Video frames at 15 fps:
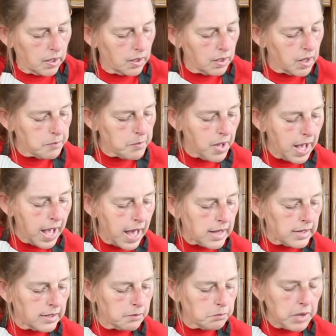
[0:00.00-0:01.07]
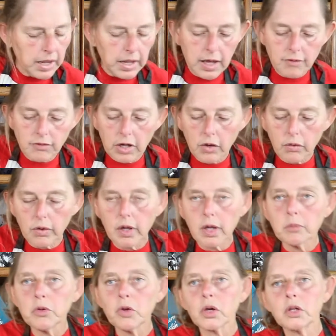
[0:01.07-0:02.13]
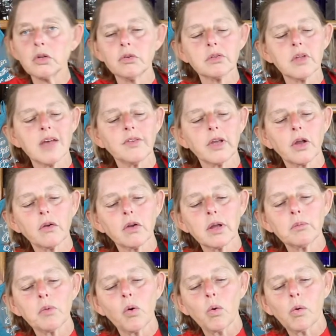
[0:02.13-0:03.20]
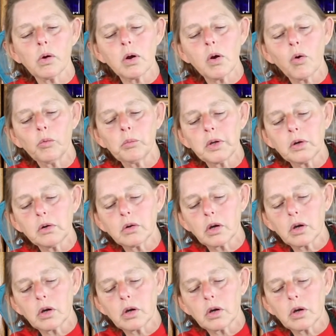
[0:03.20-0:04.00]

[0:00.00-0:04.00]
I'm gonna add in my heavy cream. You could use heavy cream or whole milk.